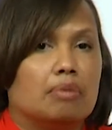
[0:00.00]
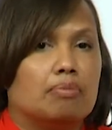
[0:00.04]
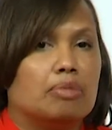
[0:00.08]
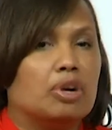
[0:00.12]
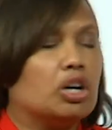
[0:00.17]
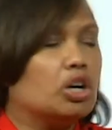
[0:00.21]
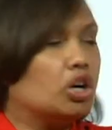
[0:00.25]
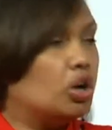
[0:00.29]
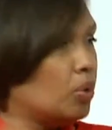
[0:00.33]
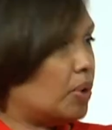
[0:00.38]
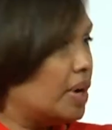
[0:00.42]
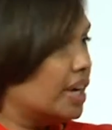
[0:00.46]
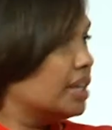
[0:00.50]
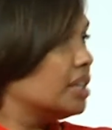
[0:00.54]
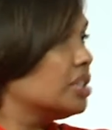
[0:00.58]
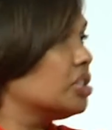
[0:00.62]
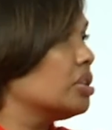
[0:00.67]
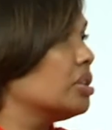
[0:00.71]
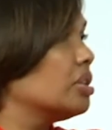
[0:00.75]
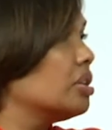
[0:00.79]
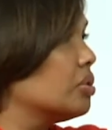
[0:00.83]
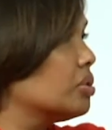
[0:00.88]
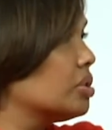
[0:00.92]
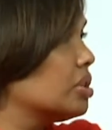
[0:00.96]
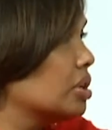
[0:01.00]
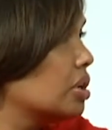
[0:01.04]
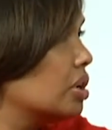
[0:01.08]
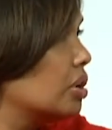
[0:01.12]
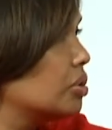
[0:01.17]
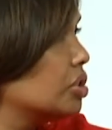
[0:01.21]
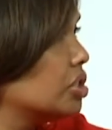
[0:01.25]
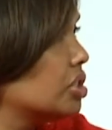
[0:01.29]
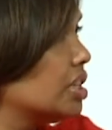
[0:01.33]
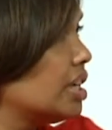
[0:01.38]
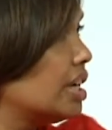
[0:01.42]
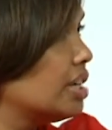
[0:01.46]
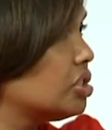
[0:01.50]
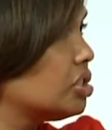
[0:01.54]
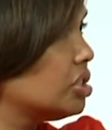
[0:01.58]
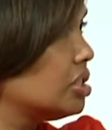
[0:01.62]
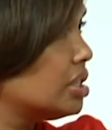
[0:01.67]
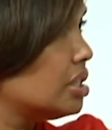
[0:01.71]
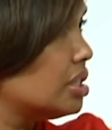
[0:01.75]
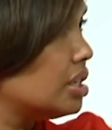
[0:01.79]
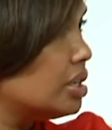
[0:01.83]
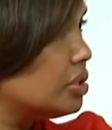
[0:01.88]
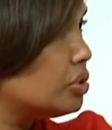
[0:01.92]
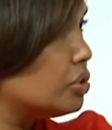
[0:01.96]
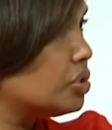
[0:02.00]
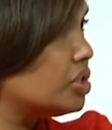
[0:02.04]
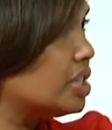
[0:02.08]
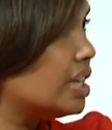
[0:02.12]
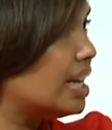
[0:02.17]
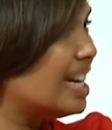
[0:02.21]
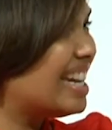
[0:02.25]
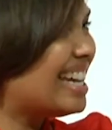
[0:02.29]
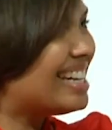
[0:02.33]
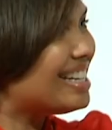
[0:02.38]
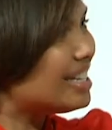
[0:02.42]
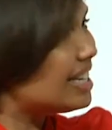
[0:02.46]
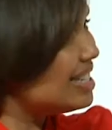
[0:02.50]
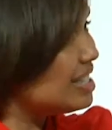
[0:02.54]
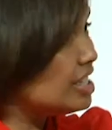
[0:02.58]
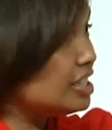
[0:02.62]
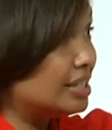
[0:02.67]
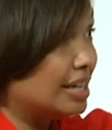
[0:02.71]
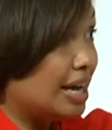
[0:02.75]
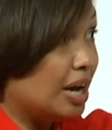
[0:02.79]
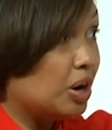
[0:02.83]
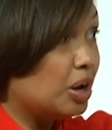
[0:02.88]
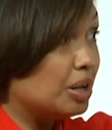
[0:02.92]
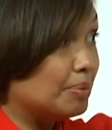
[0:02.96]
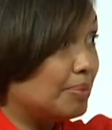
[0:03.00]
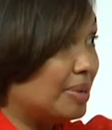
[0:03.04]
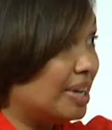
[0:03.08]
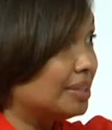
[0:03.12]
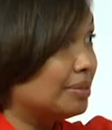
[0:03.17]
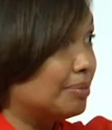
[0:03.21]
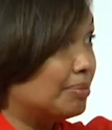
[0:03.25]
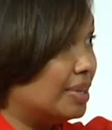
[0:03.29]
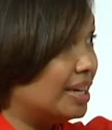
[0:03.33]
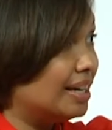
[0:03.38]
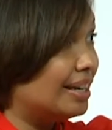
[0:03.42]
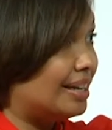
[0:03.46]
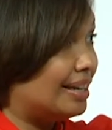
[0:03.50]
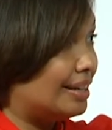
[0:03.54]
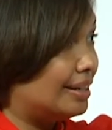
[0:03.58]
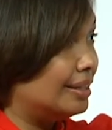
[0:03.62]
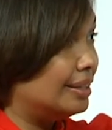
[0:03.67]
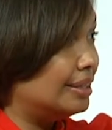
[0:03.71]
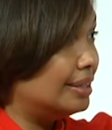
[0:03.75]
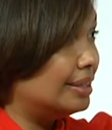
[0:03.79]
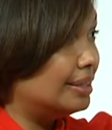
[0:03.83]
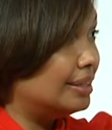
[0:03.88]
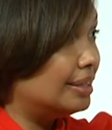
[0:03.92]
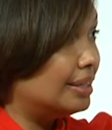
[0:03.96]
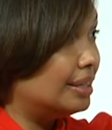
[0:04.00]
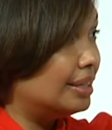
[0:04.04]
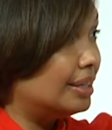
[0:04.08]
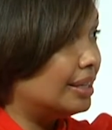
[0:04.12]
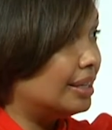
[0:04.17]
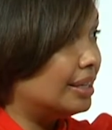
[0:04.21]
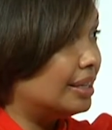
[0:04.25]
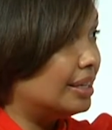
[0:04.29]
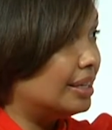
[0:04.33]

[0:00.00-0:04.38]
But going into those negotiations and understanding, because it's not all about the money. Mm-hmm.